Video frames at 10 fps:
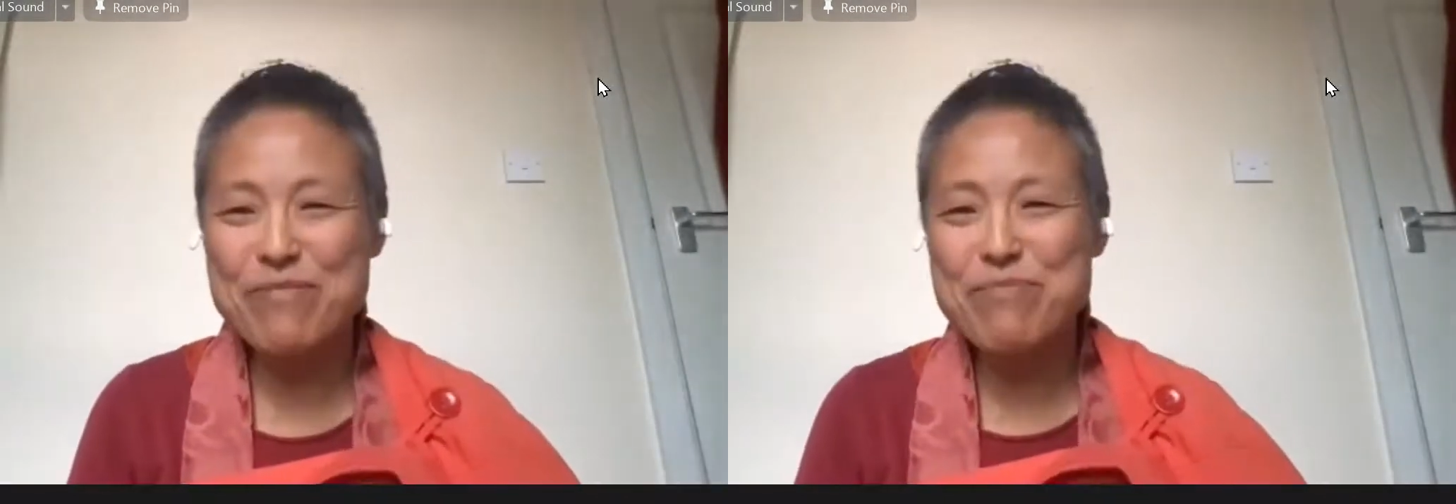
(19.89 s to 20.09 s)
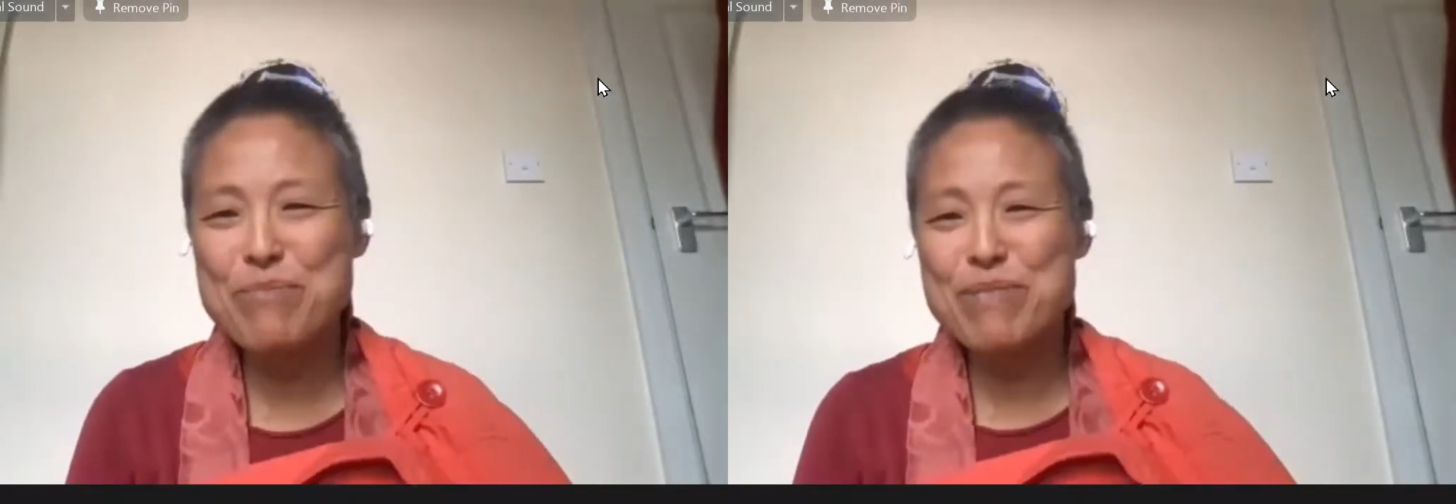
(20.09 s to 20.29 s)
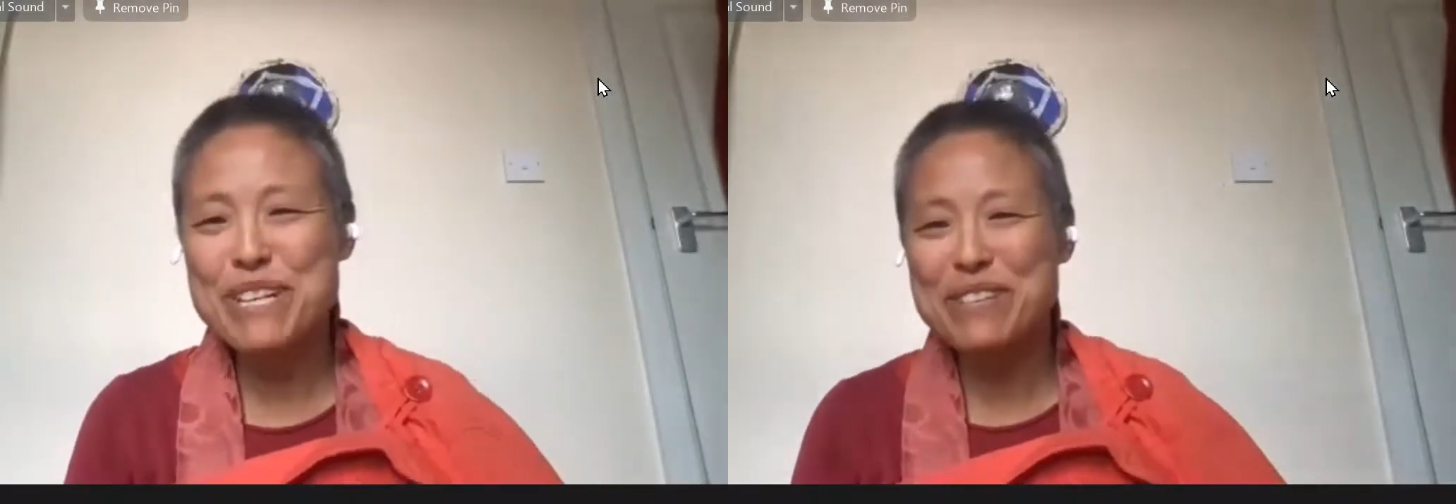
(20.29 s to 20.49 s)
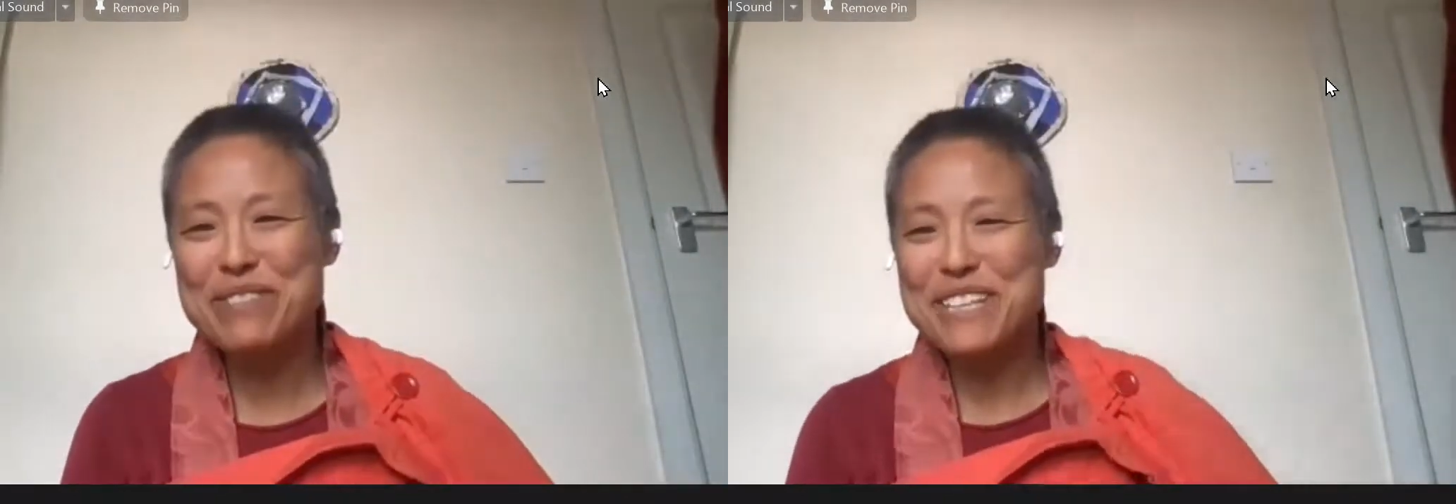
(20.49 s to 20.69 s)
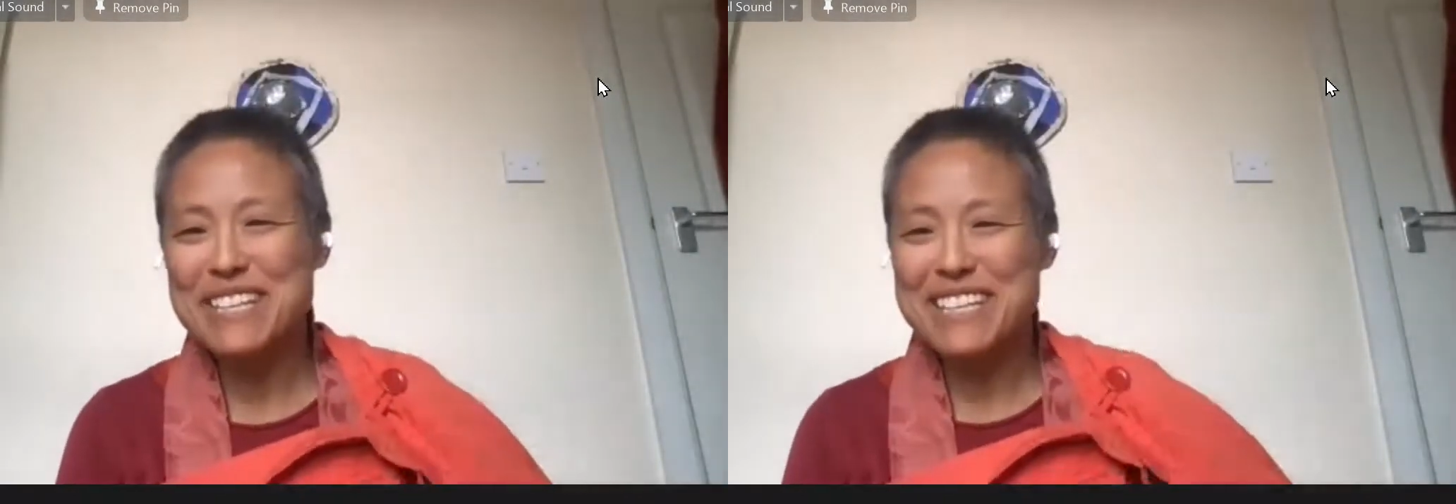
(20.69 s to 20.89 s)
brought my own
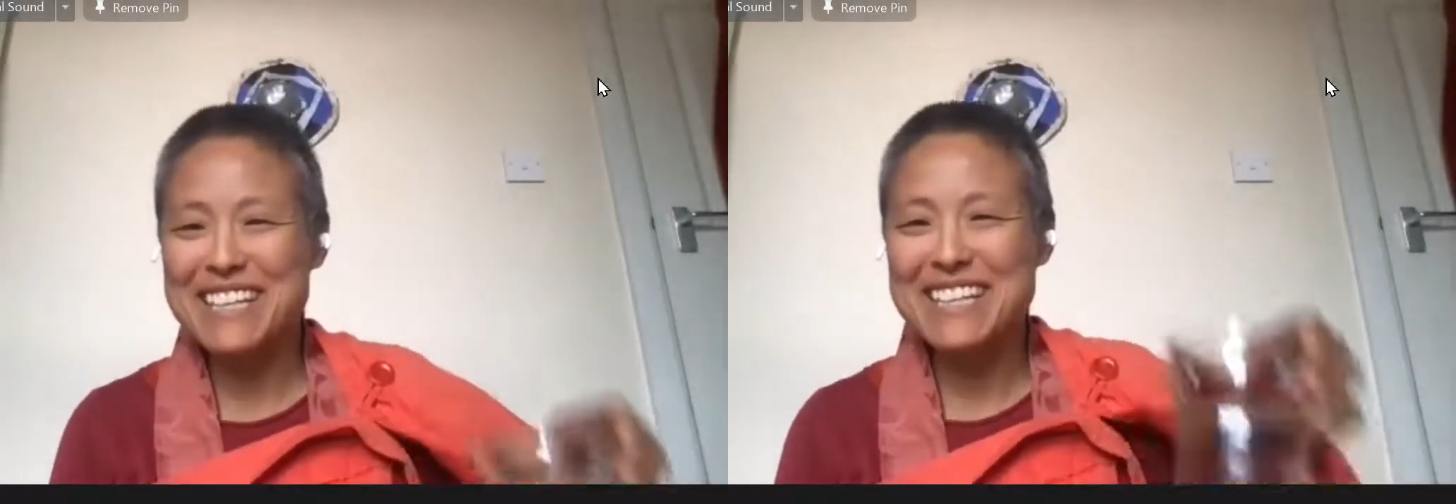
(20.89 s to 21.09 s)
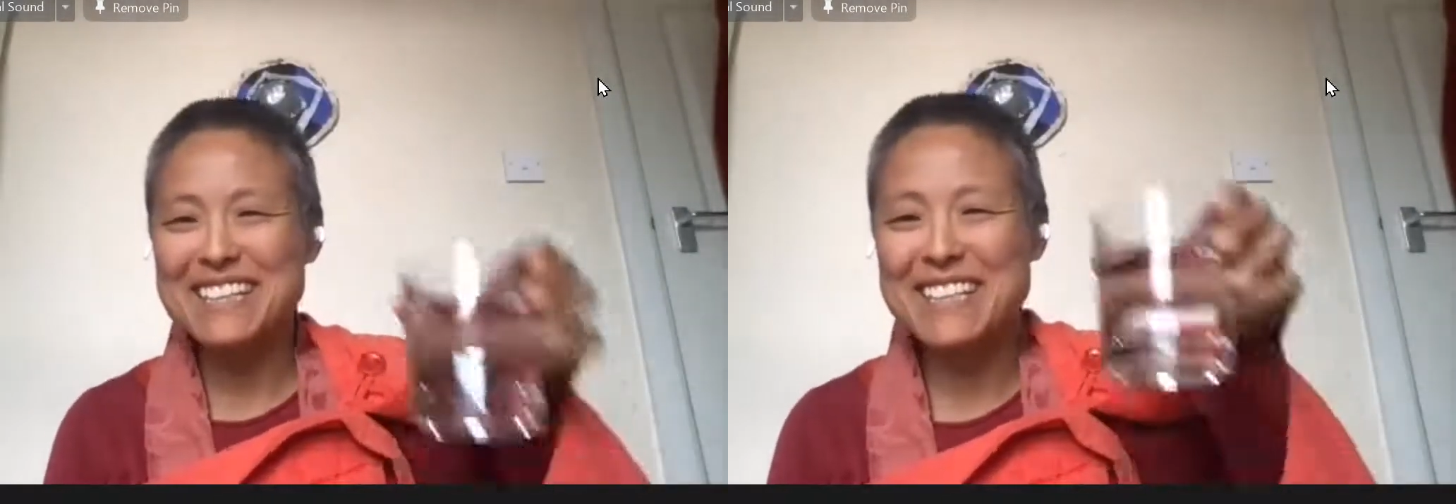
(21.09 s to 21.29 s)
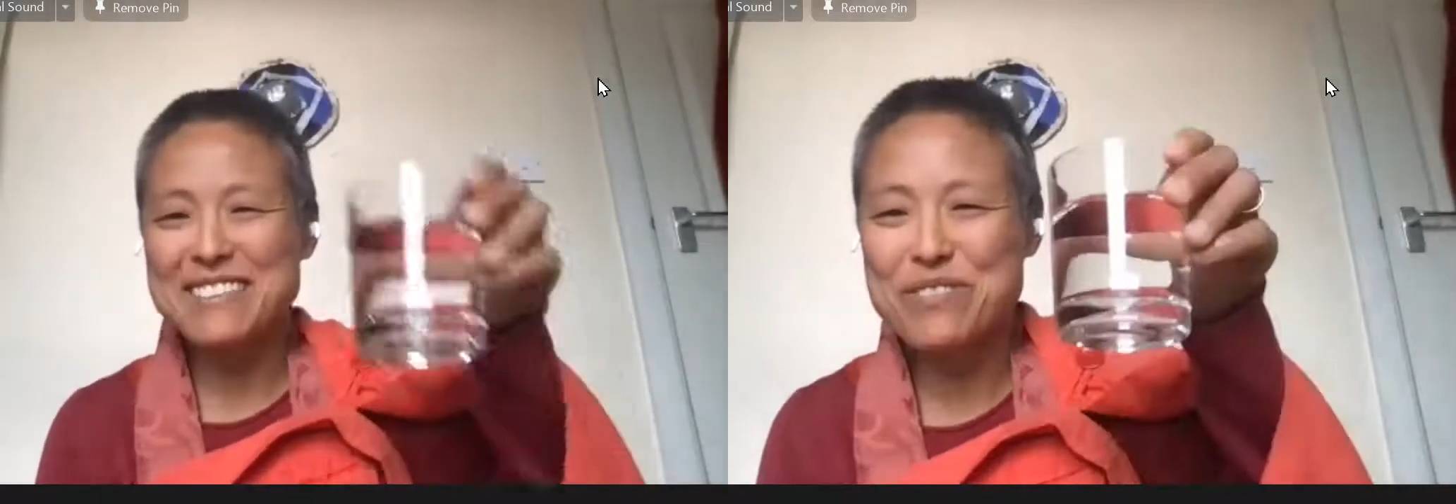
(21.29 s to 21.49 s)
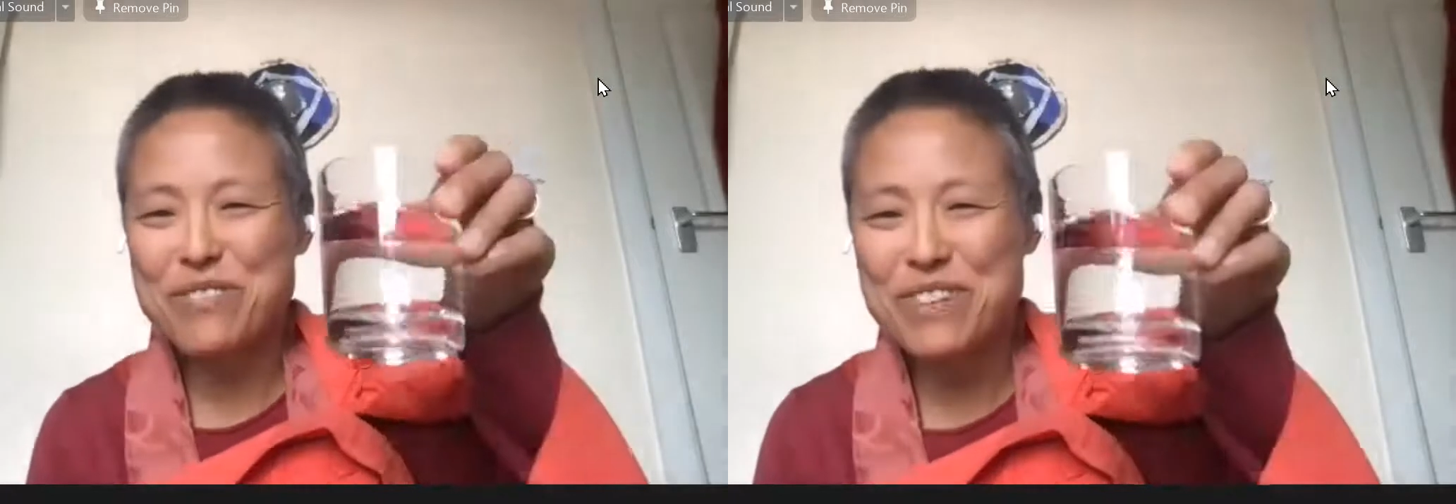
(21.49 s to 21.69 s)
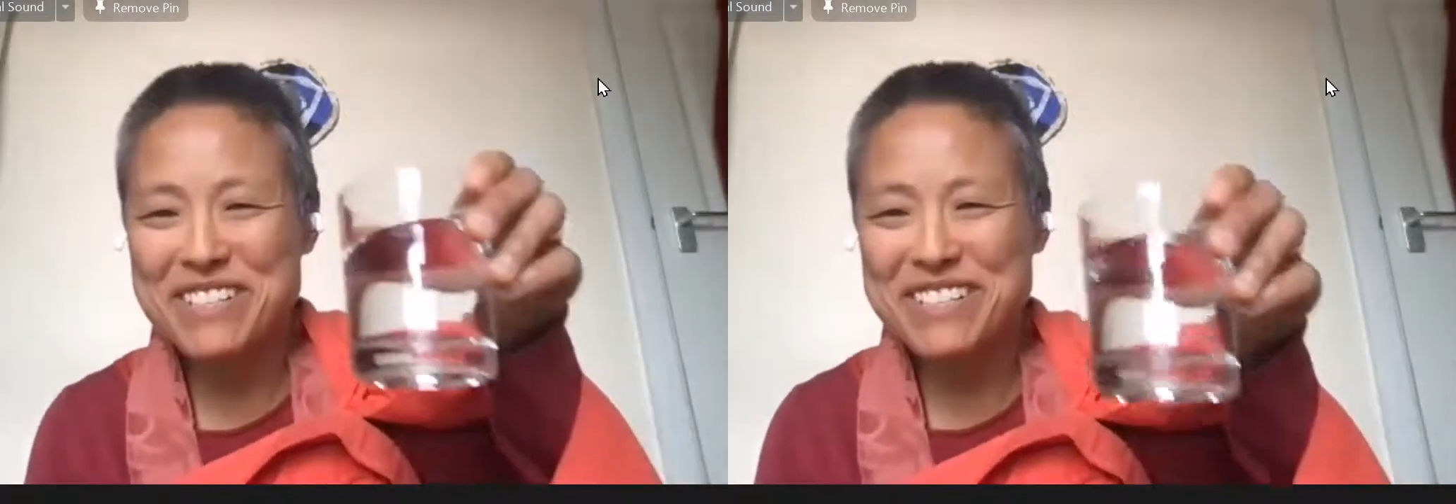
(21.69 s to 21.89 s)
glass of
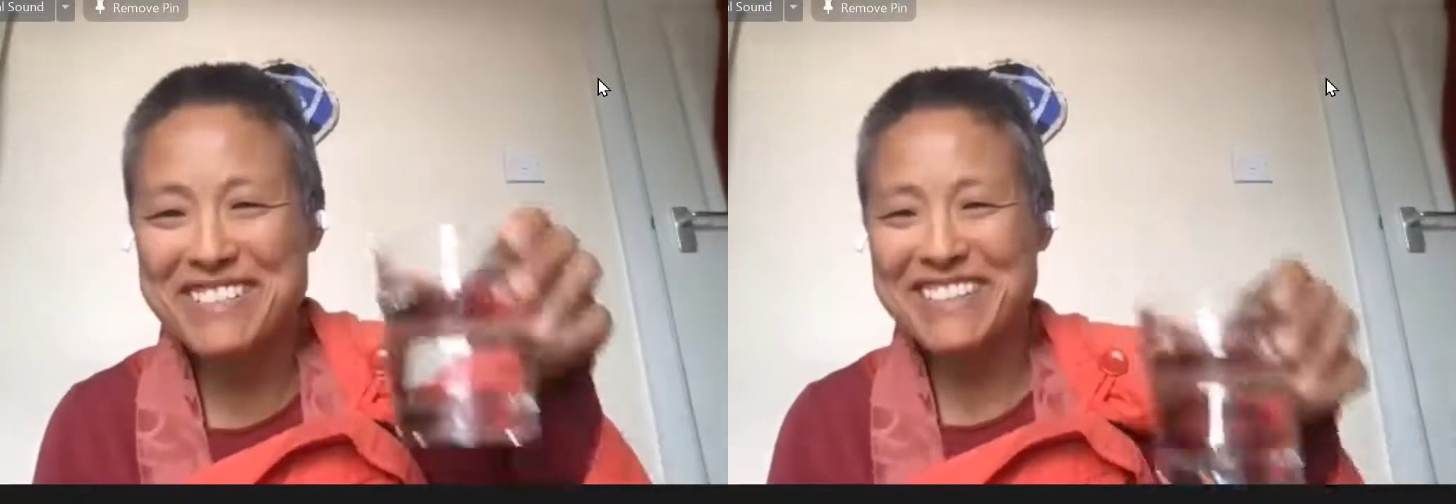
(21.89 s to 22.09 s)
water, so